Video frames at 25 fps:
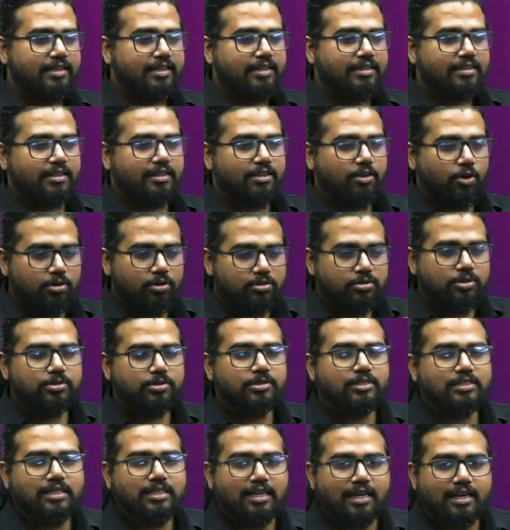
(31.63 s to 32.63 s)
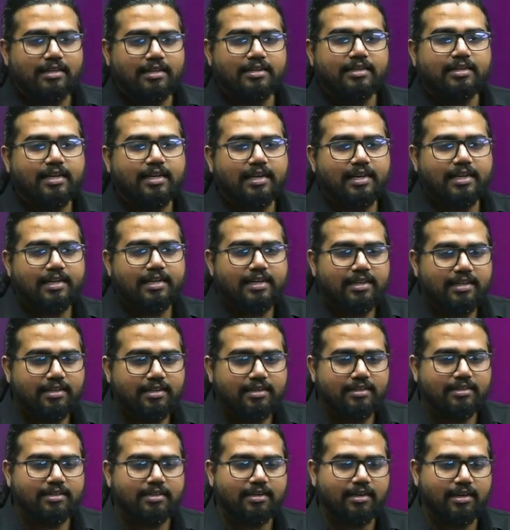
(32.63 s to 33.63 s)
then all those currently
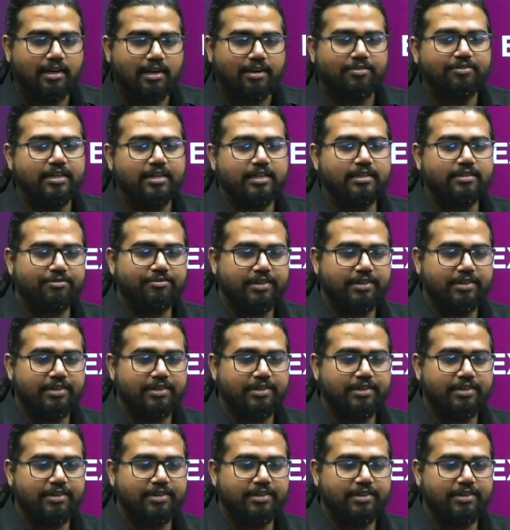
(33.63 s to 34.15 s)
relevant